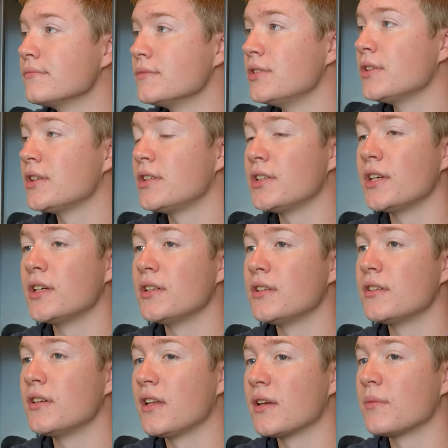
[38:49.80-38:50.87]
You could change
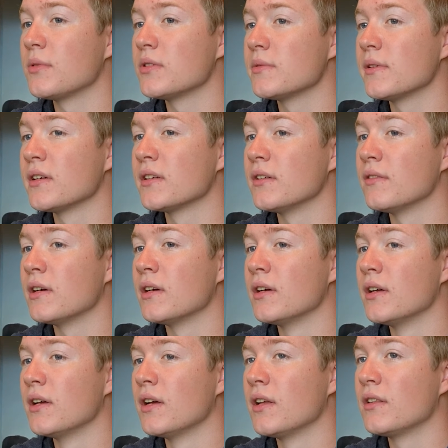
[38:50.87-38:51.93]
their perspective.
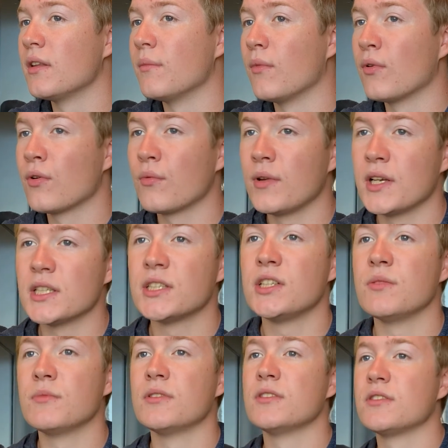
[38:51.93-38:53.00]
The more we as
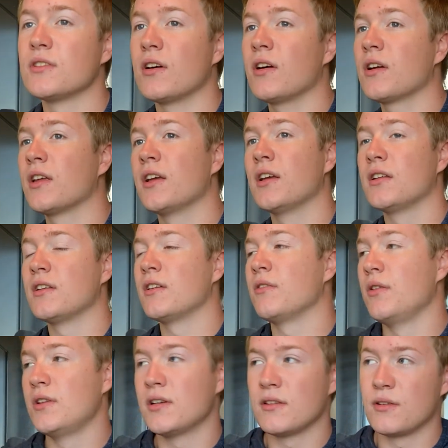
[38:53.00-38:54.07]
humans talk and get to know
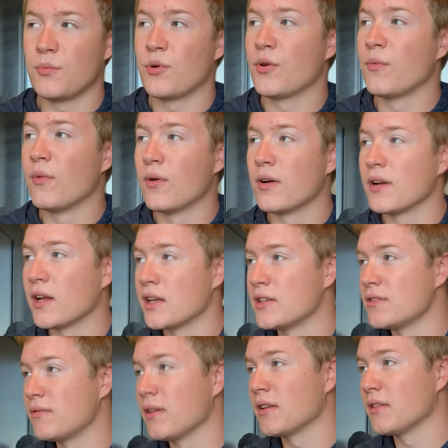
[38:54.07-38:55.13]
each other more and more, I
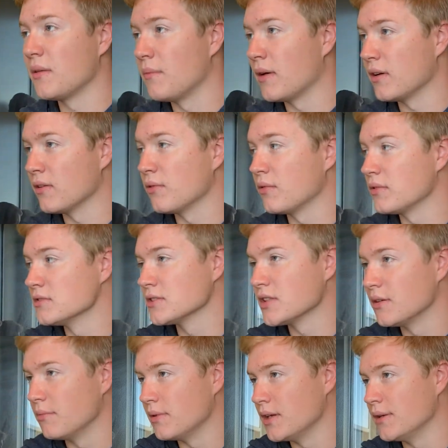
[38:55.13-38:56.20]
just feel the better the world
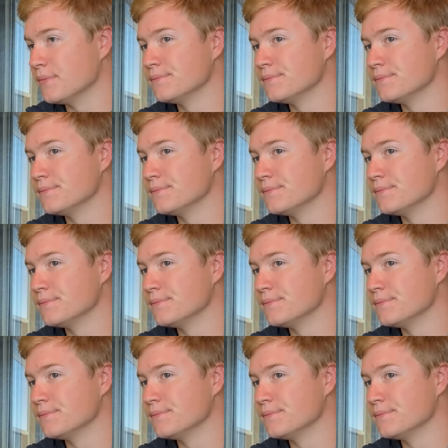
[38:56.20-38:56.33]
would be.